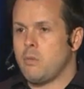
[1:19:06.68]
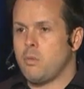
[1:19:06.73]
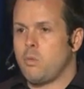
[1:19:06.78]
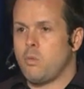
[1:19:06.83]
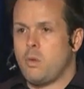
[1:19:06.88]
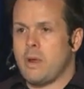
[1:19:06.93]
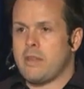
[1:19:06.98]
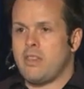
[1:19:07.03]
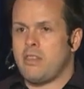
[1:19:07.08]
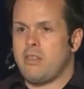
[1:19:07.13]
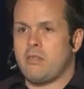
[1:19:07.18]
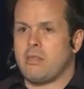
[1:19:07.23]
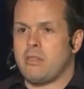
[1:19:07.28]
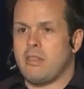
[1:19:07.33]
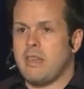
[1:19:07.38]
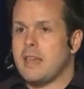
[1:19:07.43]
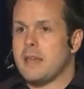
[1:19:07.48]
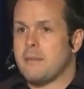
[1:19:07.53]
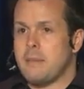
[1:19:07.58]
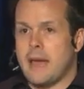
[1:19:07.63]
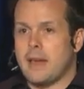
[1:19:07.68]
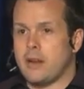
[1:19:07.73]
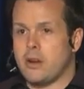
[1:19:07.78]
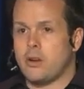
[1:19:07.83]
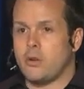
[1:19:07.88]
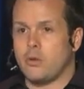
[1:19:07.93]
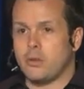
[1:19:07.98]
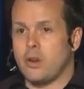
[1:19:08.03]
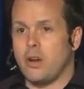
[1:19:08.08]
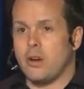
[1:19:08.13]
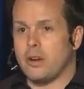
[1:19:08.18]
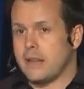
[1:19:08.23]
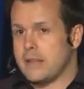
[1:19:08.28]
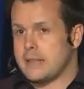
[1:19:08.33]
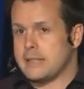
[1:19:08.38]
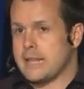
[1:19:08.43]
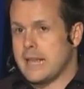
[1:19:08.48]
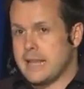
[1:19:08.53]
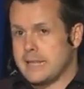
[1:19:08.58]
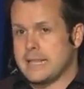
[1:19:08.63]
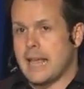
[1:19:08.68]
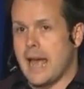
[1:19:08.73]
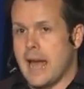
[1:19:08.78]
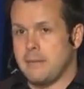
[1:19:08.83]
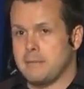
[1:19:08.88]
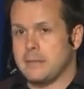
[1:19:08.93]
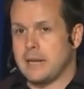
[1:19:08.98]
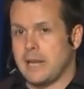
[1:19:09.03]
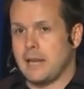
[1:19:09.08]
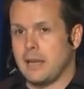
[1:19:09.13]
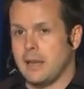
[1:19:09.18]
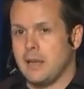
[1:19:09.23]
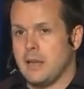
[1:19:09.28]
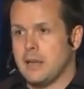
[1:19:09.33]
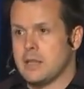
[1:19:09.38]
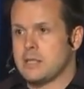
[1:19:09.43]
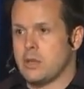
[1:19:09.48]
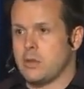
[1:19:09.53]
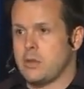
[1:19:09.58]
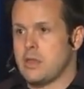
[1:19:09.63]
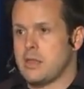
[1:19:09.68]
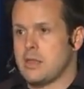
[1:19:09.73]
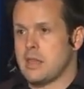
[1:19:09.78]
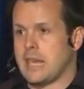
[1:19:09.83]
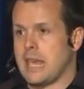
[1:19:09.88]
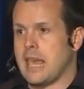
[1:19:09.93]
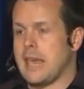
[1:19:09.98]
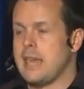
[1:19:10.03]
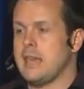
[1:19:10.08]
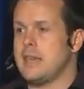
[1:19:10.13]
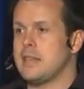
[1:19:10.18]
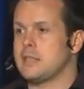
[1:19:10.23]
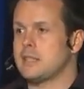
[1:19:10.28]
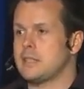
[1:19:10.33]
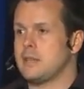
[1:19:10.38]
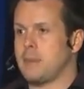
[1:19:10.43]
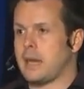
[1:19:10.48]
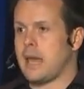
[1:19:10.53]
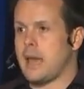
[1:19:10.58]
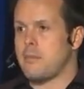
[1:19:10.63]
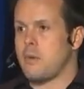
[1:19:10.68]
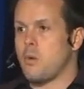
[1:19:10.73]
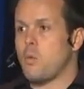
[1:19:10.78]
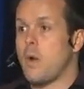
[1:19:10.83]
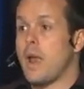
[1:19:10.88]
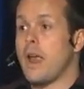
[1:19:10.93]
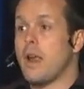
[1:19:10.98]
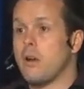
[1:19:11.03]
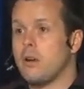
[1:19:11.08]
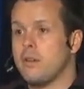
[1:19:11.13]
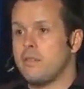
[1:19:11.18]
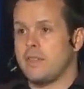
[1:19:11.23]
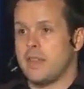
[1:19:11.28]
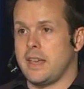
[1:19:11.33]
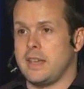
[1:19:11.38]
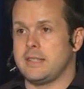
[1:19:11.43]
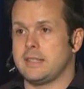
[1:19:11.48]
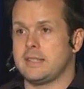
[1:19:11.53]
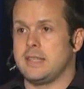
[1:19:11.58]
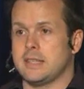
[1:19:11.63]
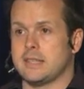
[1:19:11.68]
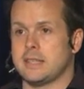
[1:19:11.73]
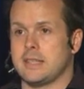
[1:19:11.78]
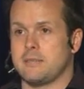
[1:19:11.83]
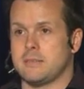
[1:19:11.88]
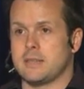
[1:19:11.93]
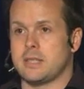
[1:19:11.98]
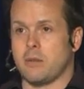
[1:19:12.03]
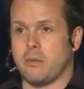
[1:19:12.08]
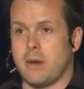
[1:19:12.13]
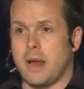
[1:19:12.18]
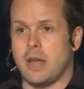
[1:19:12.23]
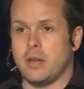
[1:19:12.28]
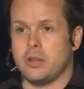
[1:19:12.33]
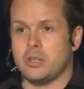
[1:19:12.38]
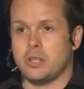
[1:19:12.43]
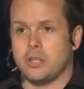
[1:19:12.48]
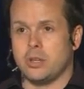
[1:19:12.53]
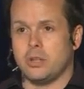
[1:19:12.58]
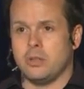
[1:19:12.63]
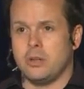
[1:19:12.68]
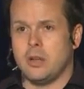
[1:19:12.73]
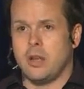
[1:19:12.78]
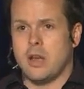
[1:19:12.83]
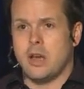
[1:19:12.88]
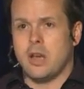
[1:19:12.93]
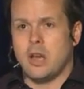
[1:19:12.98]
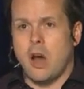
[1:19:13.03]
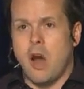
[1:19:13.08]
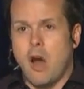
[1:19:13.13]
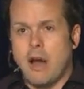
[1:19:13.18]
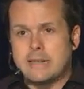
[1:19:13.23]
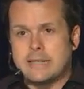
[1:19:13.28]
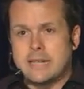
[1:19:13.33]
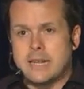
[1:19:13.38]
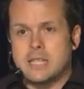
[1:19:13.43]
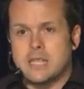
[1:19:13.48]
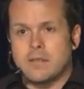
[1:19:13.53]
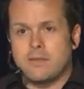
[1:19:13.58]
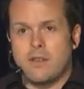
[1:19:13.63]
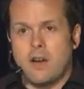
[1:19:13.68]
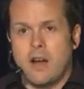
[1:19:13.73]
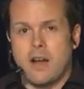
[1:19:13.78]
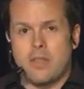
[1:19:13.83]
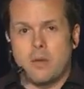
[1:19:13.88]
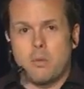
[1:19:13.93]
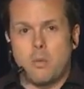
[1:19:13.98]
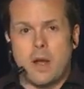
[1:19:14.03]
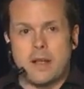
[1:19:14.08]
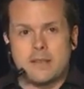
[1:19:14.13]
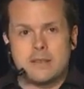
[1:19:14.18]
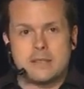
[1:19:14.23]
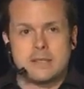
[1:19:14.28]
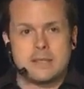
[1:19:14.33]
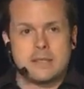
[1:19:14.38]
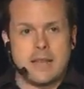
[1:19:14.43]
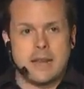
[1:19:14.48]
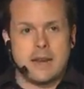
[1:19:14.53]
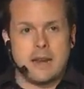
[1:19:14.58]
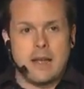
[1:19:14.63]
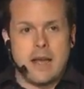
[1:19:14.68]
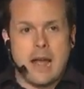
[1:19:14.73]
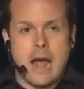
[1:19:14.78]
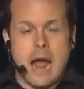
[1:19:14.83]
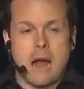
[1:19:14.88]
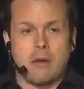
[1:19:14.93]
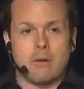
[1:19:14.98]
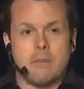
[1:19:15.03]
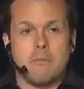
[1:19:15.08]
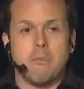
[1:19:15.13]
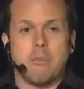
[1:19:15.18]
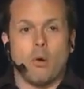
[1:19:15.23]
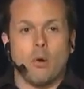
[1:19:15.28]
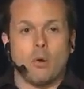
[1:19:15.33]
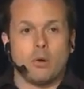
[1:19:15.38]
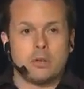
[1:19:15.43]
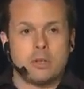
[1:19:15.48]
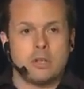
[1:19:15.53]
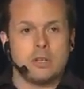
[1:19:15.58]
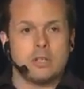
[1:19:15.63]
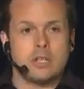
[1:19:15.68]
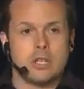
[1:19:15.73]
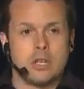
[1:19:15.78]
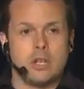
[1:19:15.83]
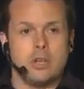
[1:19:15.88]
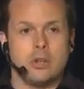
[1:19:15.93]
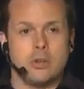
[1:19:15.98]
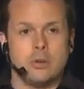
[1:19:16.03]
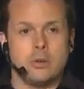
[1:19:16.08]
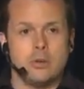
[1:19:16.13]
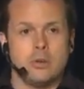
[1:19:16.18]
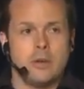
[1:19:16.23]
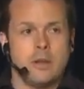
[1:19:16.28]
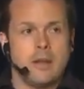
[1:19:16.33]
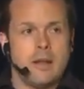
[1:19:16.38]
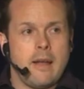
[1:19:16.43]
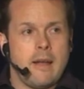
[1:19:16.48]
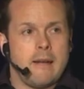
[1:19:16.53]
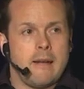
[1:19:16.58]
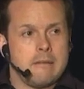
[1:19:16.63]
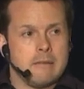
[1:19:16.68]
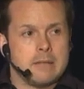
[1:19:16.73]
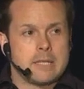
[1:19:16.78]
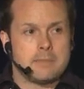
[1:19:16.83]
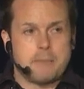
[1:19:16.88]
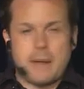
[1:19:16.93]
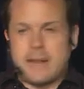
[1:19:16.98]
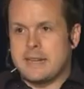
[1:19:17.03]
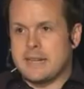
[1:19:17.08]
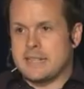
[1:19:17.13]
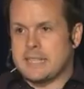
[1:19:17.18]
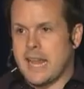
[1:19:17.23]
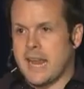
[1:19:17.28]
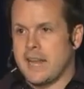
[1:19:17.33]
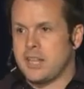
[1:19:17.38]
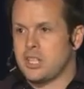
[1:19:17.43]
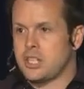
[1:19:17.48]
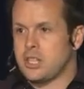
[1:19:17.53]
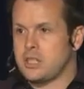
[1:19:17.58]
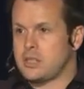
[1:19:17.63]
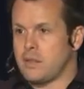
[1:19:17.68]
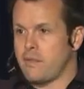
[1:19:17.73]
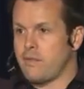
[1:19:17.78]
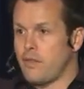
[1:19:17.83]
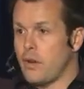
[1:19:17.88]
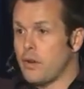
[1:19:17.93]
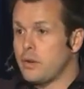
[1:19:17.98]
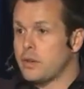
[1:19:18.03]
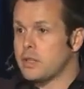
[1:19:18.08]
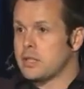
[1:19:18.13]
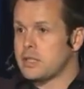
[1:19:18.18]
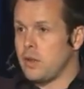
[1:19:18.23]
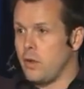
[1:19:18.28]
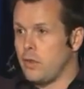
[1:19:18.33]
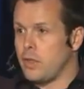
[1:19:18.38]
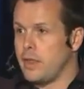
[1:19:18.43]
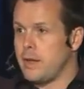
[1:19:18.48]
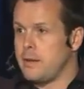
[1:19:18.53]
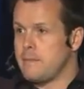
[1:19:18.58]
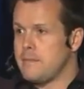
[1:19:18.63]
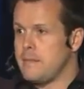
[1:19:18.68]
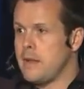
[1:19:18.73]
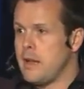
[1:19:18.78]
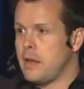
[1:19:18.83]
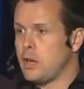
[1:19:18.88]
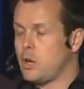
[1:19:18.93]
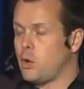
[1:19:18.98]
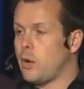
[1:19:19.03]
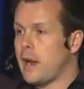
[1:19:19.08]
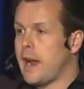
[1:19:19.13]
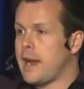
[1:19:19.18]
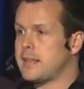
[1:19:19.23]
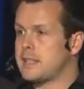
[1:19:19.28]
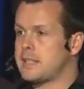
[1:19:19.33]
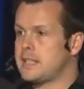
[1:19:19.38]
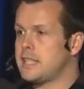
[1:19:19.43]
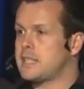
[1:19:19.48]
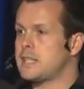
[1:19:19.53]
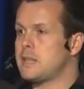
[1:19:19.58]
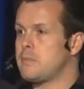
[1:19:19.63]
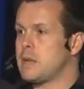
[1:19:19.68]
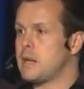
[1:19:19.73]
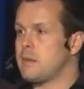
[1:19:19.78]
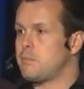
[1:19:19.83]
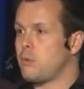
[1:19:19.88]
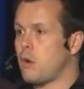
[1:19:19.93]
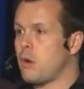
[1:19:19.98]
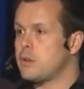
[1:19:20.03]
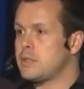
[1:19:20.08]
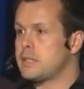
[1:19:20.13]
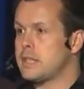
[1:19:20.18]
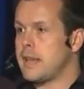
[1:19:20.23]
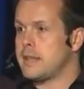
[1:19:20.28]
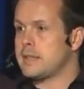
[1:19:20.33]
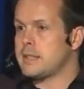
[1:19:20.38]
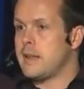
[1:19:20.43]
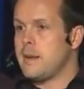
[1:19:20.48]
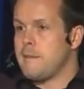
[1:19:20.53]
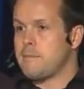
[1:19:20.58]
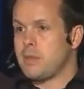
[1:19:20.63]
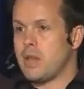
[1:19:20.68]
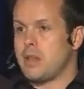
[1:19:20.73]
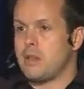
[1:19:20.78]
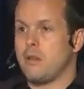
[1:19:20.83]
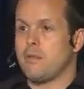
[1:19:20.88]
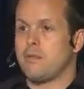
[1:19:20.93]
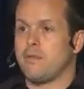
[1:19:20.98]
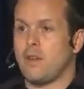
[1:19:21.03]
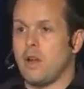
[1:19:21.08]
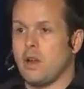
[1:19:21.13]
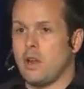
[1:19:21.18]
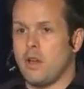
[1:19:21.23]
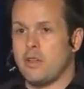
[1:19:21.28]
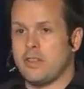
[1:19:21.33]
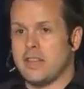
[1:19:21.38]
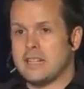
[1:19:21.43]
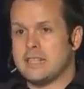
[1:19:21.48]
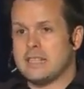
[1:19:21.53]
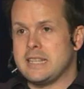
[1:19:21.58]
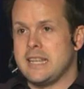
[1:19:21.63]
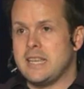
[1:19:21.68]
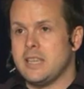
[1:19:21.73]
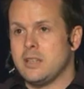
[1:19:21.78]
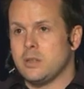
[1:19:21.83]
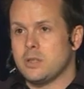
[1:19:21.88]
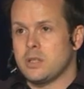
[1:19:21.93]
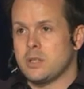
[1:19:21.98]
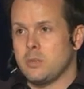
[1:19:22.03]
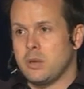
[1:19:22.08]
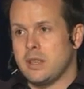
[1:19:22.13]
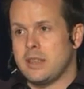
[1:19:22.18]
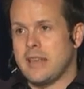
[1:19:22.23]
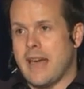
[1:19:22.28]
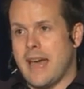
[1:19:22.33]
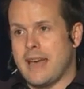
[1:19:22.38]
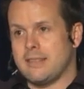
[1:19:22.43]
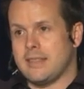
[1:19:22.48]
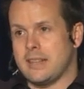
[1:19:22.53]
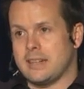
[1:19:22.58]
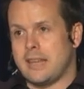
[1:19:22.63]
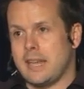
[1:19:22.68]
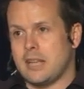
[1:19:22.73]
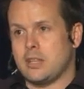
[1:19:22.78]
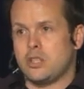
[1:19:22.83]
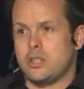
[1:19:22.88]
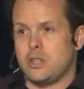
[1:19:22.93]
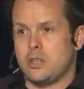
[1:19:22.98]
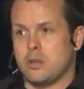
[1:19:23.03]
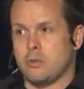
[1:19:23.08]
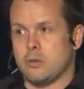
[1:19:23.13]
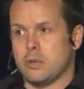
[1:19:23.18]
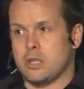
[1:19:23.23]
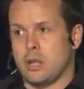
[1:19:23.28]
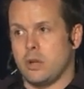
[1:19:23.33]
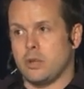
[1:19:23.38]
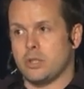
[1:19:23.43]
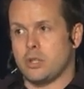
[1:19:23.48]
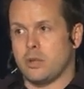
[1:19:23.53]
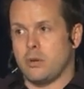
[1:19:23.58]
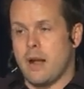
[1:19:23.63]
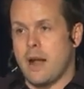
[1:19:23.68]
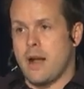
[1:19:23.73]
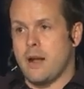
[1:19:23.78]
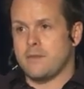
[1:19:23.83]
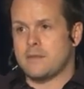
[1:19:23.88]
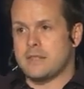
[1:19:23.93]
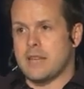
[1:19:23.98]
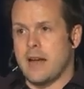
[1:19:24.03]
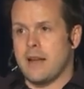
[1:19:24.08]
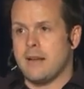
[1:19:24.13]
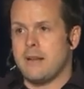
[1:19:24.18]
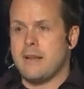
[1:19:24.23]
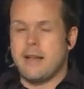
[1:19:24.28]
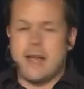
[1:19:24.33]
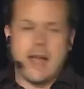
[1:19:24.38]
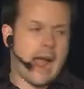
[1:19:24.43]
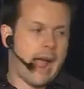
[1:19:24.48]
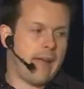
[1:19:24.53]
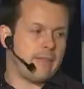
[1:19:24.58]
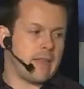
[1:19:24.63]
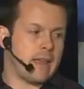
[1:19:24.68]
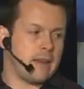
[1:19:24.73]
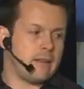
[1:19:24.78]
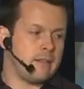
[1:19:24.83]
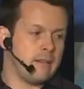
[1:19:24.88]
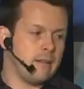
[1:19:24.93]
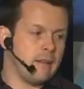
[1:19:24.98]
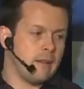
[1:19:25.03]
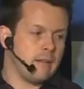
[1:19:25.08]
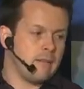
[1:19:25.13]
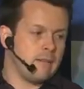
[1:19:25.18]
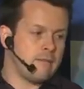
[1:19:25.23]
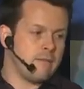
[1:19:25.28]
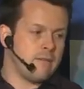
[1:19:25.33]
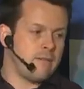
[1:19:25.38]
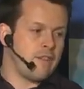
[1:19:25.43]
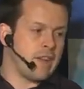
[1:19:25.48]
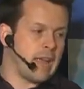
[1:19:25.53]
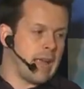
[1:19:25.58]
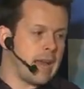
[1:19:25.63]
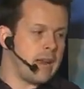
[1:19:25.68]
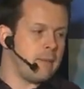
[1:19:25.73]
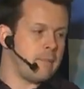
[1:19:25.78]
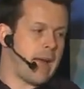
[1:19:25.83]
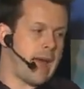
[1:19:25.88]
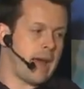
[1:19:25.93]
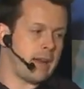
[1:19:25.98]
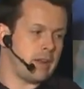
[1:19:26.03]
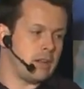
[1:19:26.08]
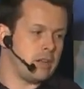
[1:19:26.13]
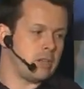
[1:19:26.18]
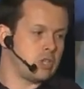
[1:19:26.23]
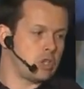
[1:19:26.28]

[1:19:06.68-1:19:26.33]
Whether you think about it or not, it's, it's happening. So the, the key is to become aware of these systems around you, identify the ones that are important to you, spend attention to focus on them, create a system and a process that you follow that deals with that, that gets you the result you're after, and then forget about it.